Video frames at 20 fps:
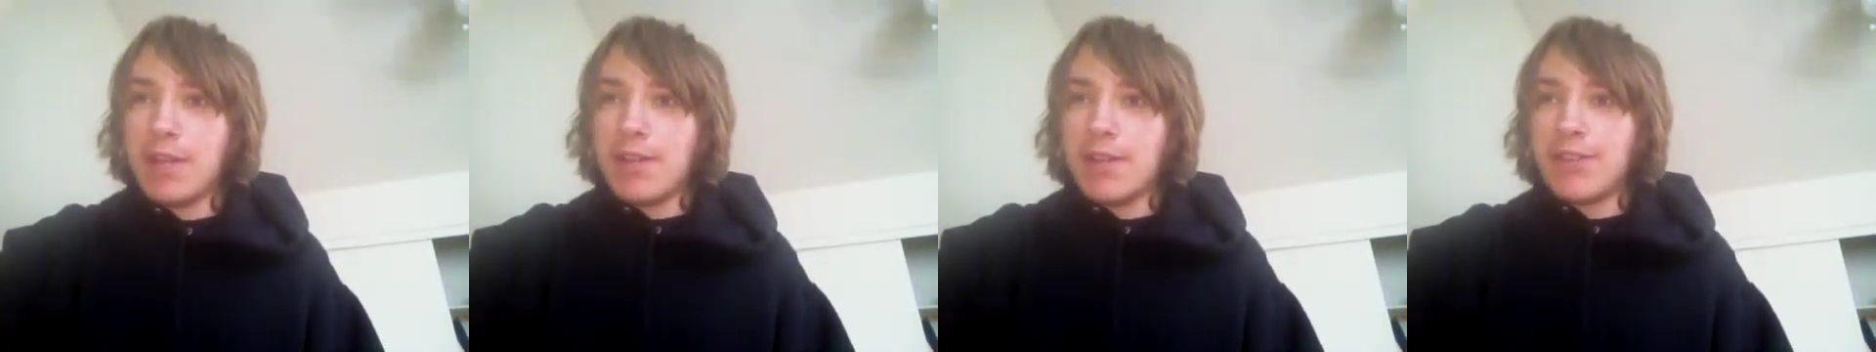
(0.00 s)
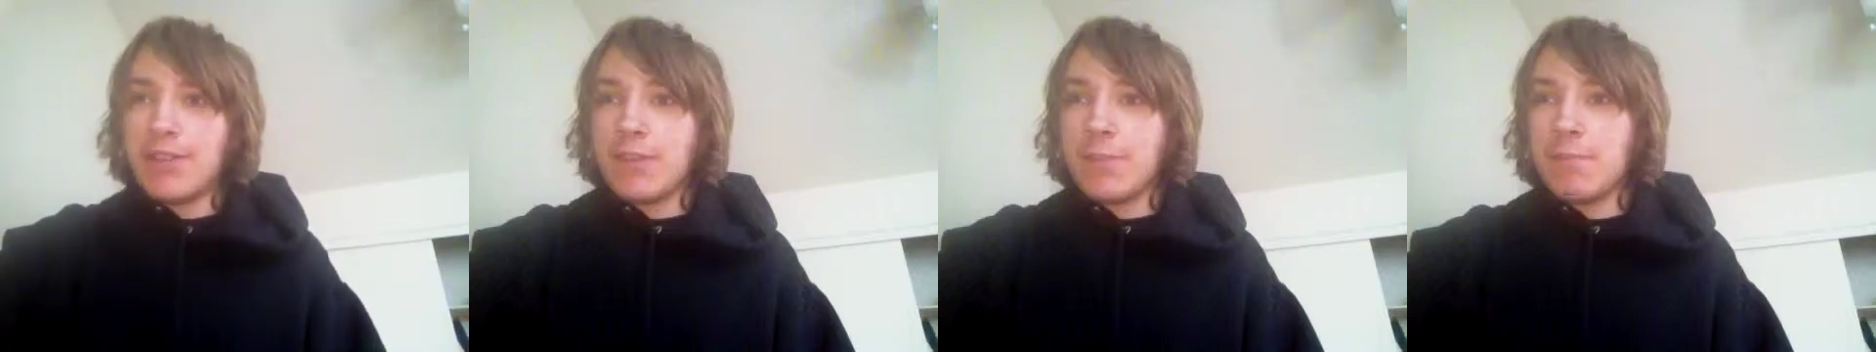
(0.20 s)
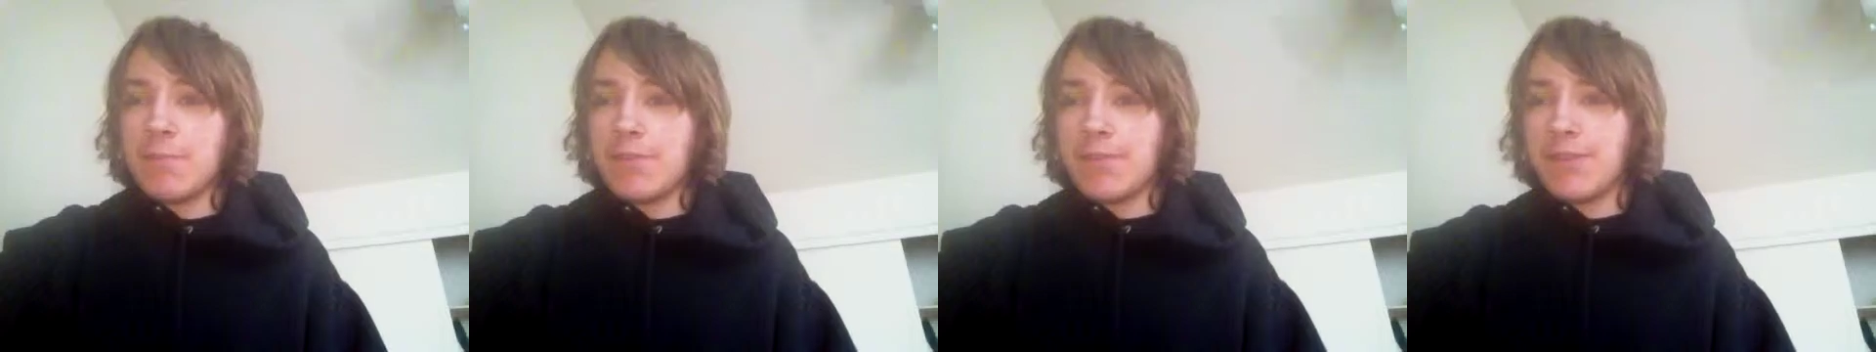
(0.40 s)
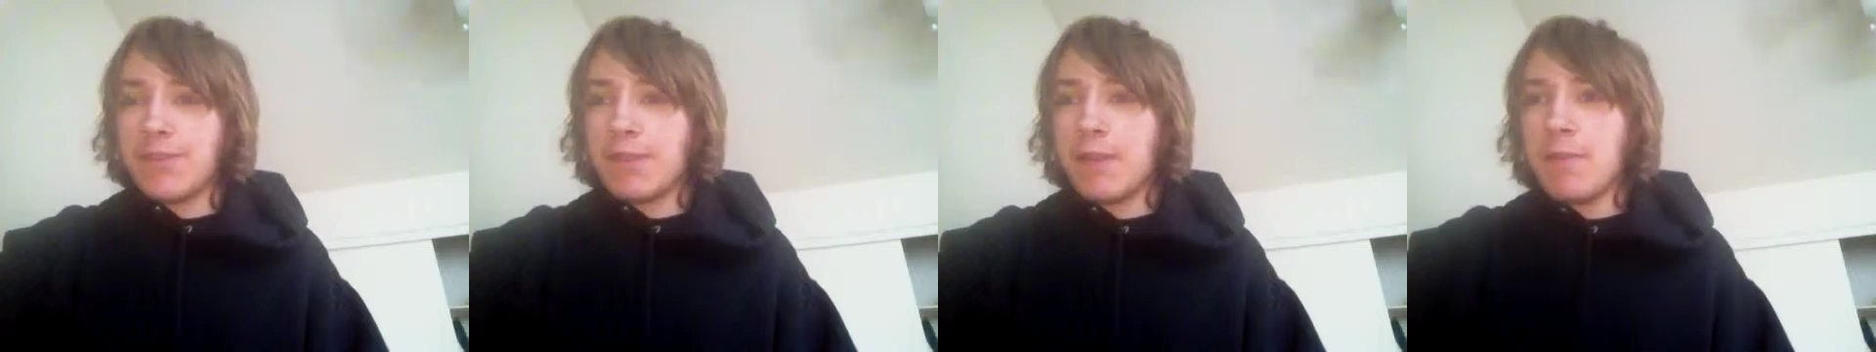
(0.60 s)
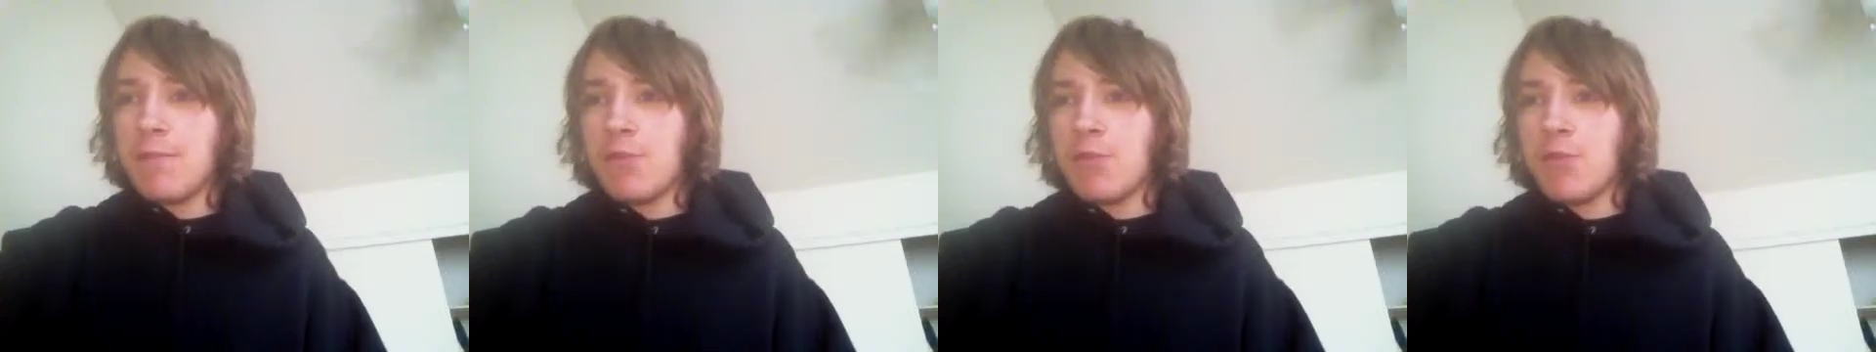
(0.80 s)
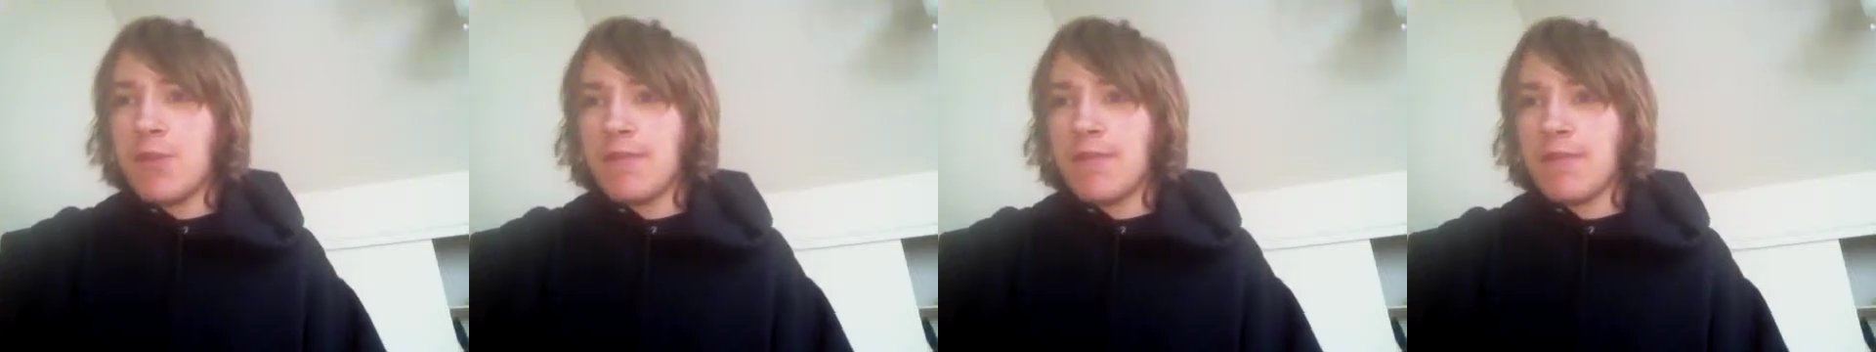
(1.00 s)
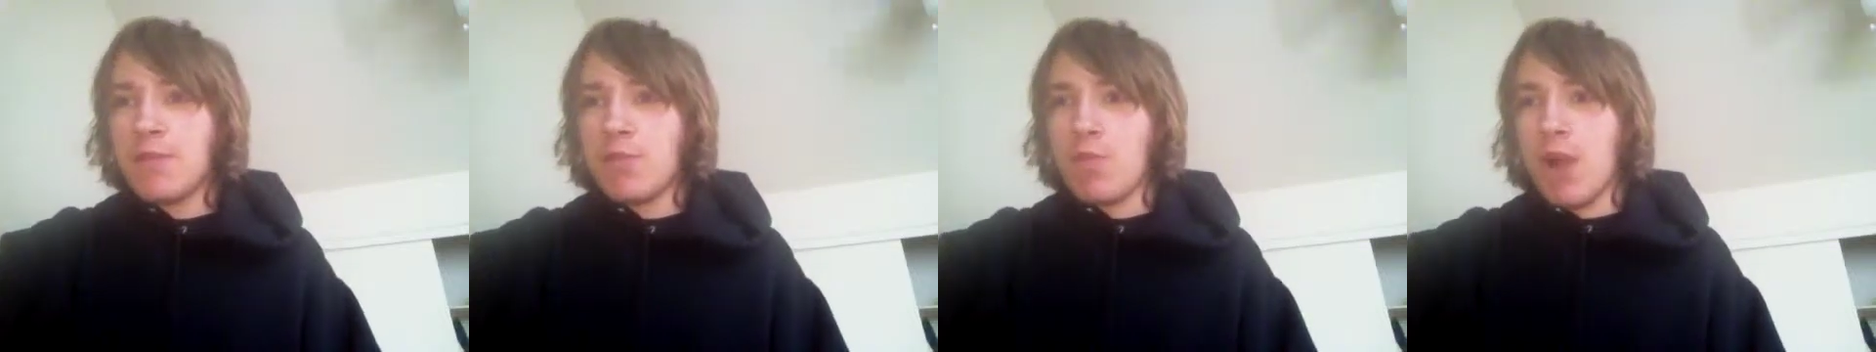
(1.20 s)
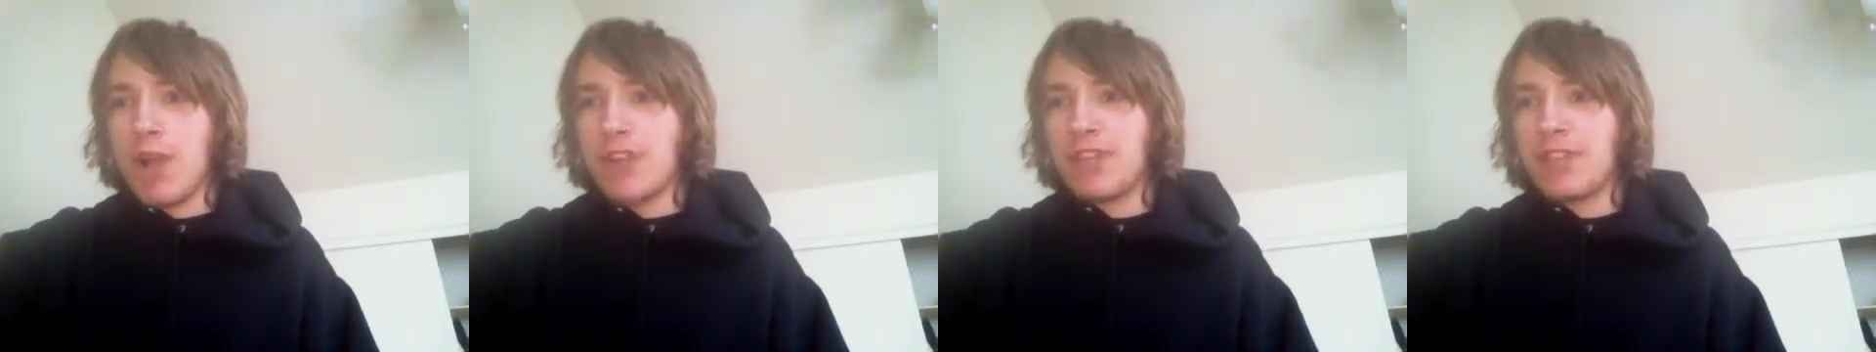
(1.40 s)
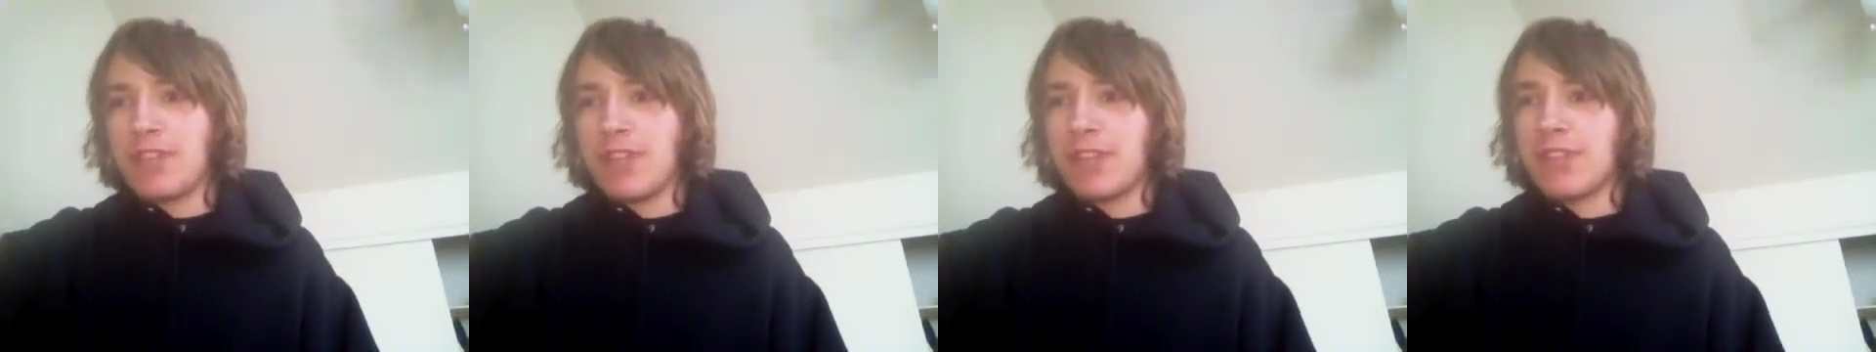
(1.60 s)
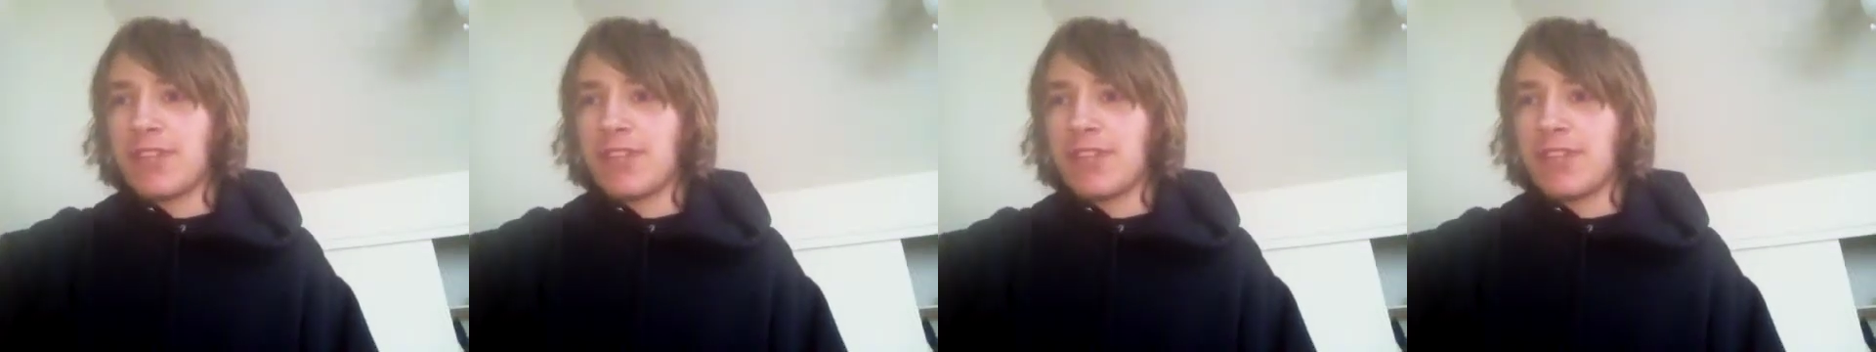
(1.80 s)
Some who haven't watched it